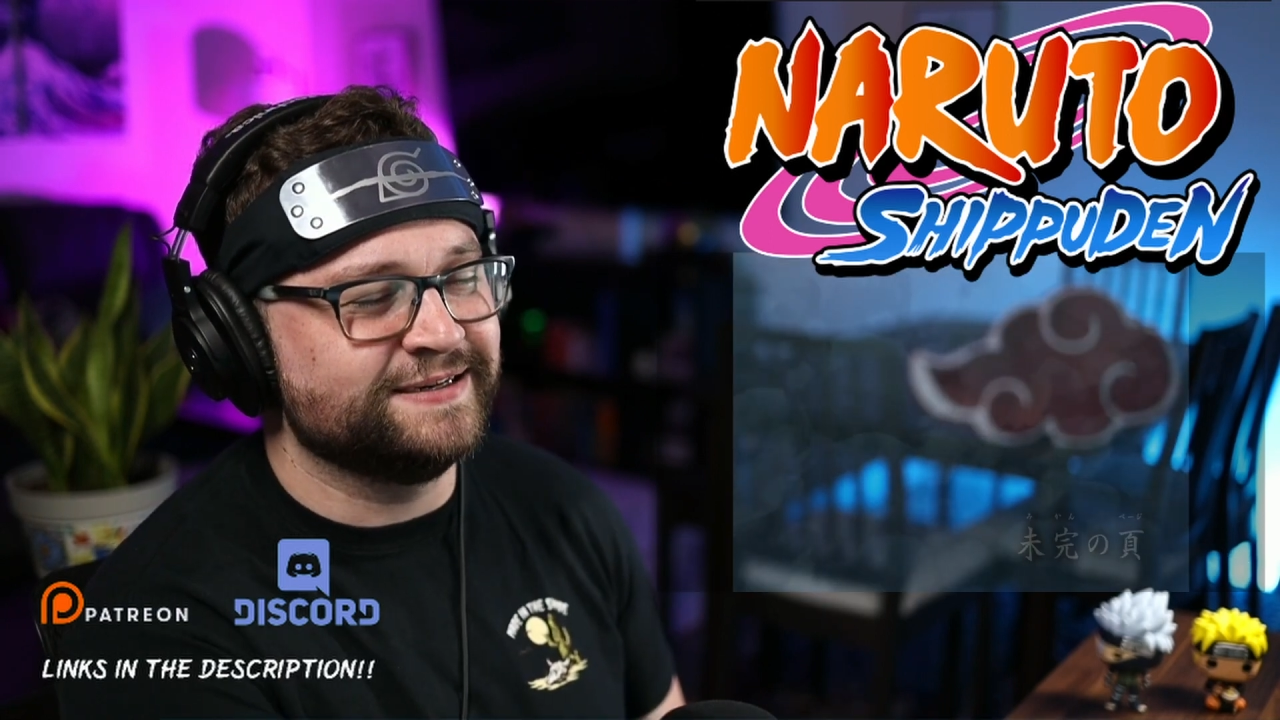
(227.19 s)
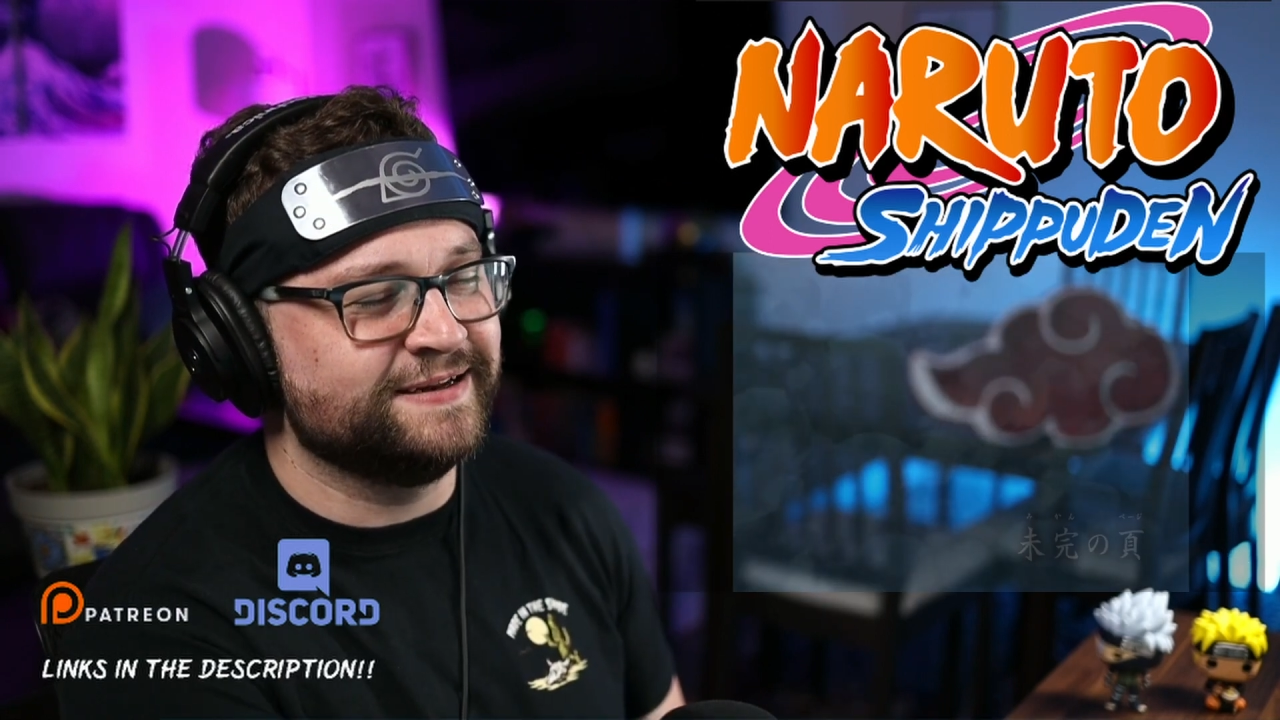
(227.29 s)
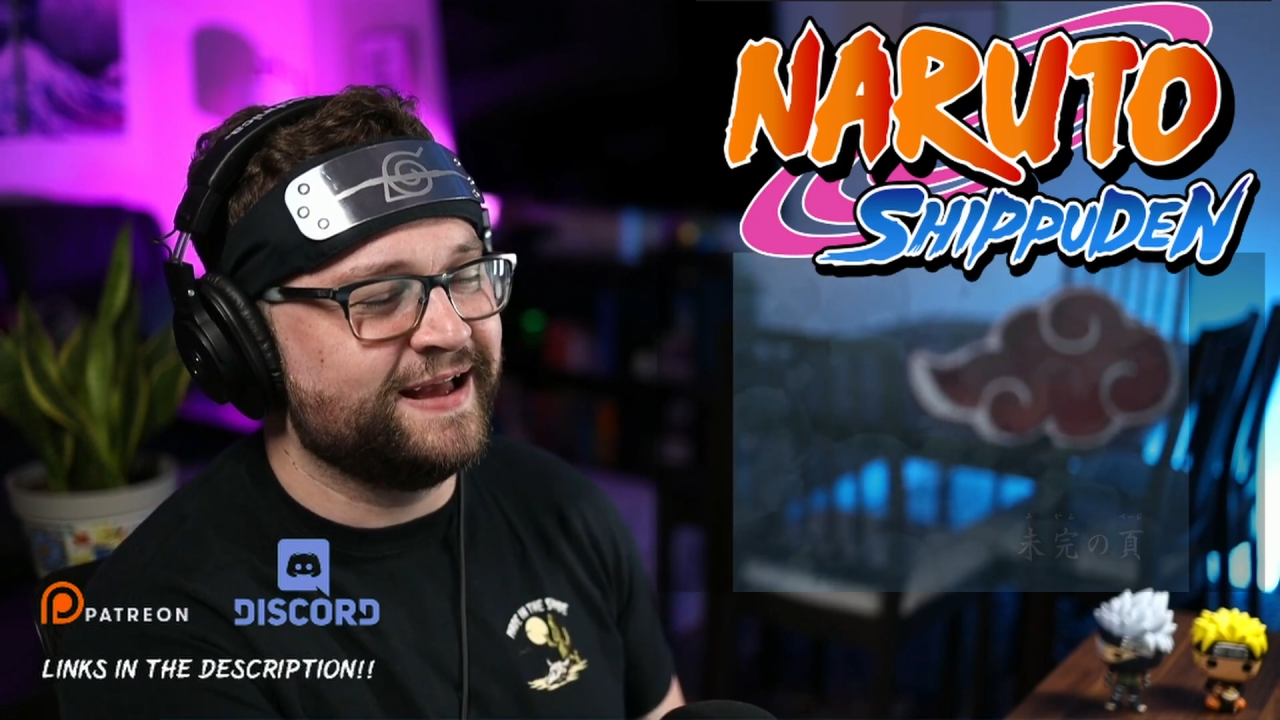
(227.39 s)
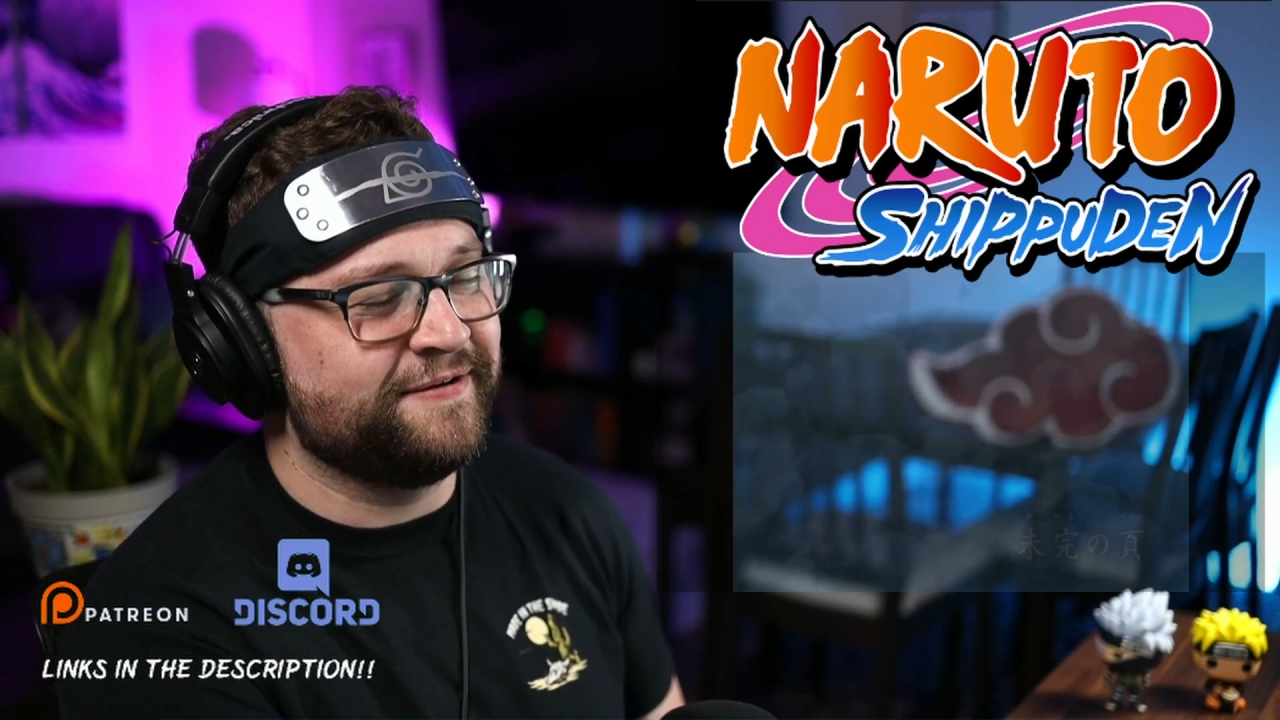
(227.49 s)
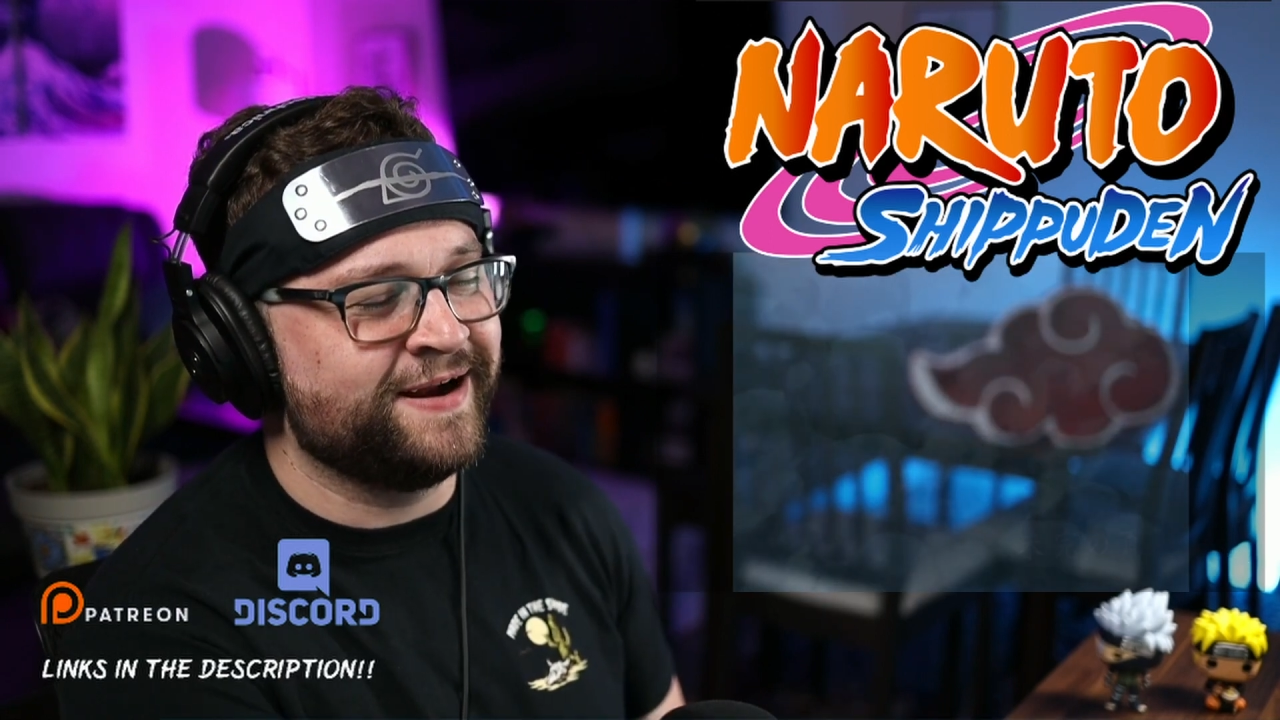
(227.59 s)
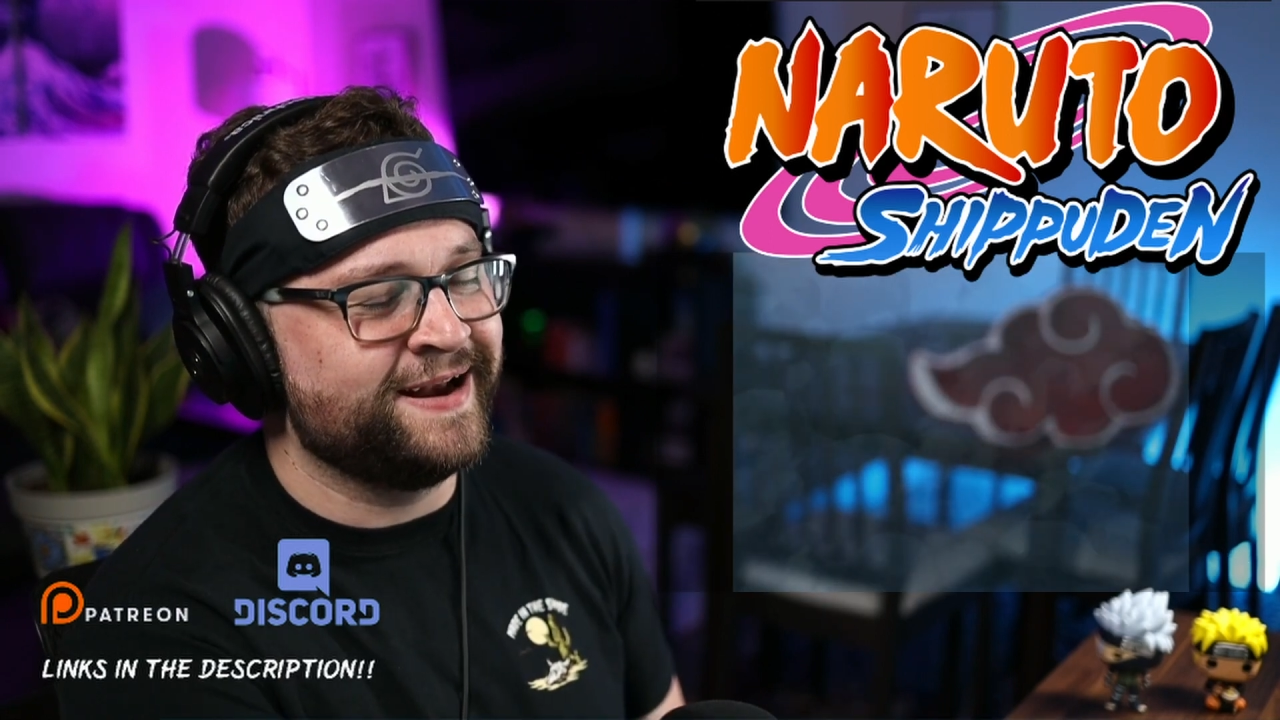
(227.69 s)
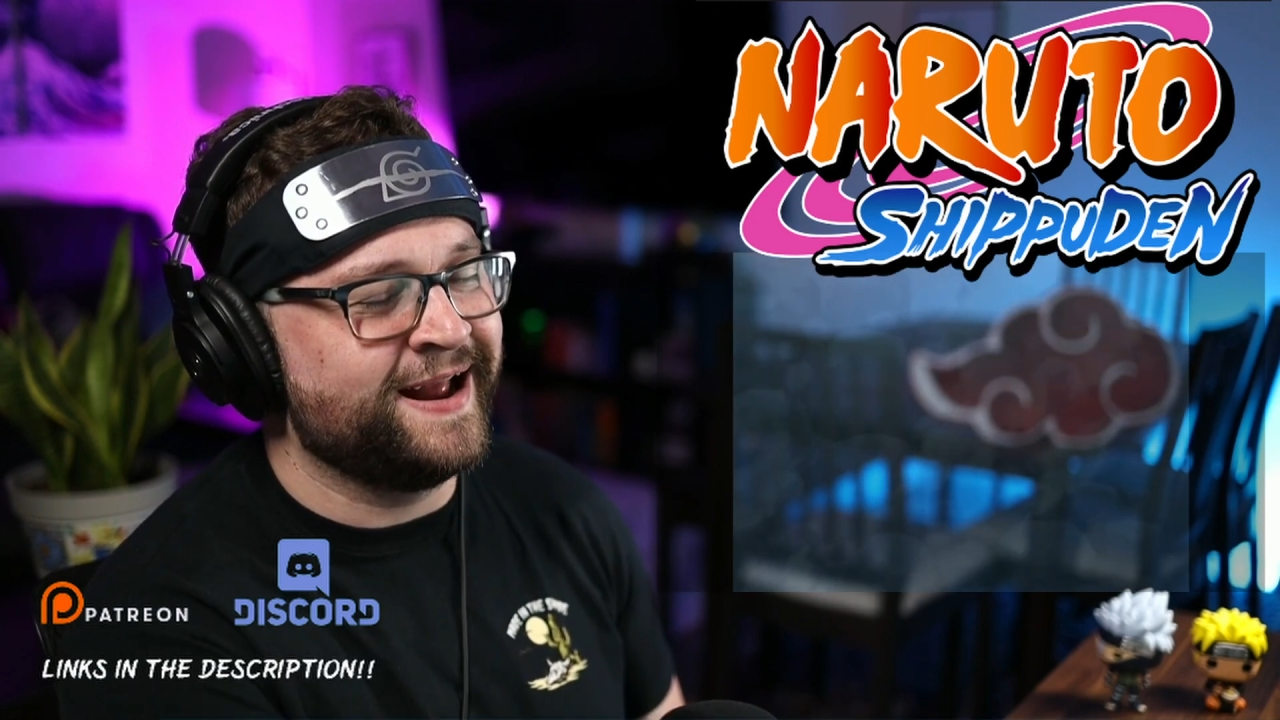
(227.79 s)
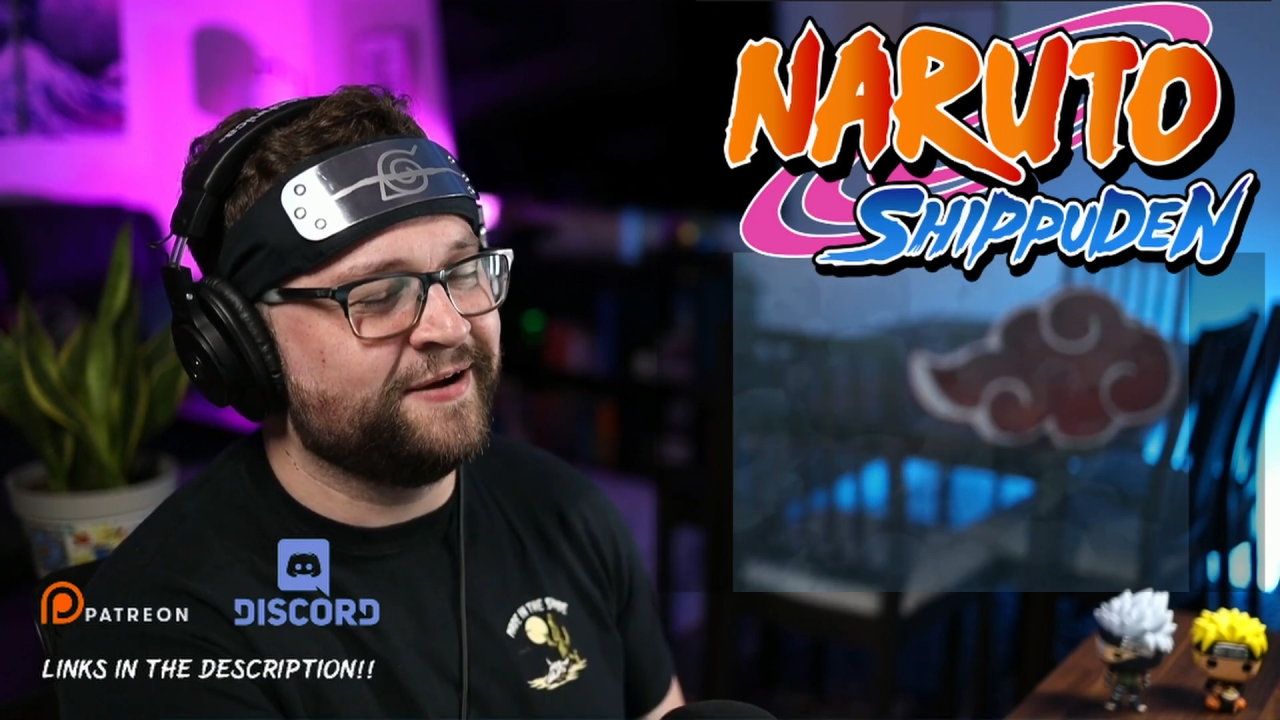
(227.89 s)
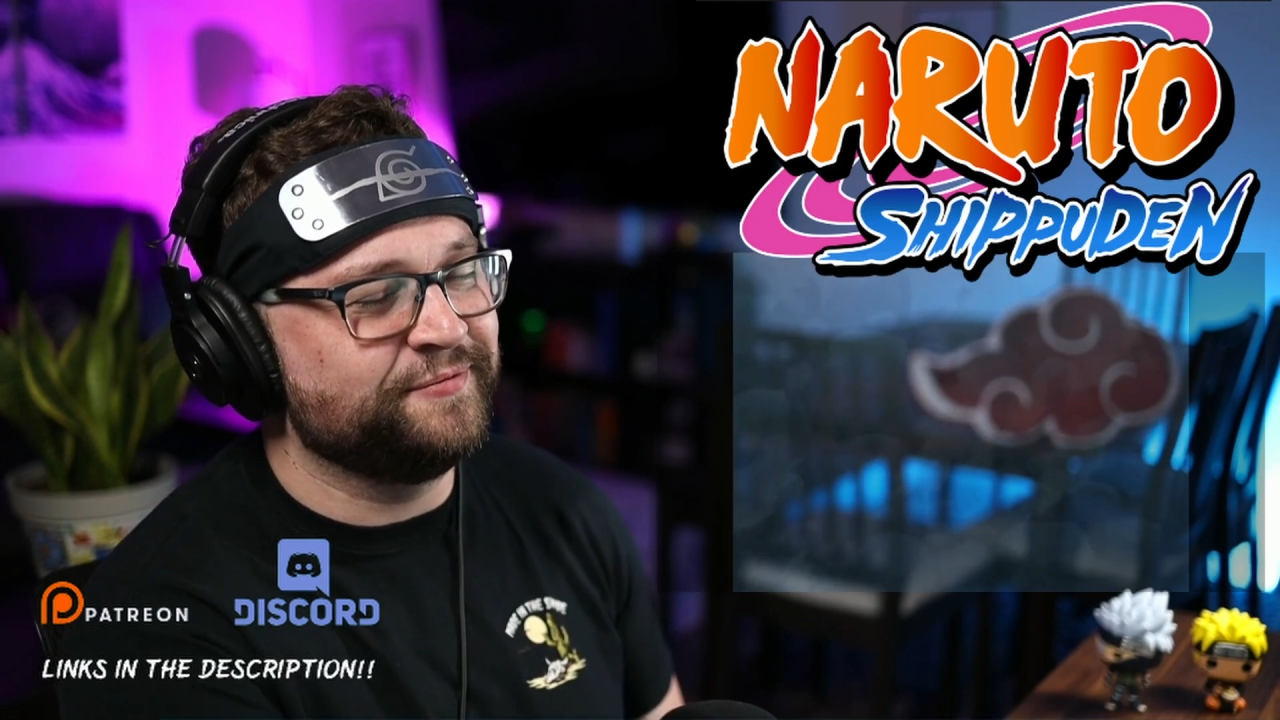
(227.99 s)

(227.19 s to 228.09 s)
to that right now,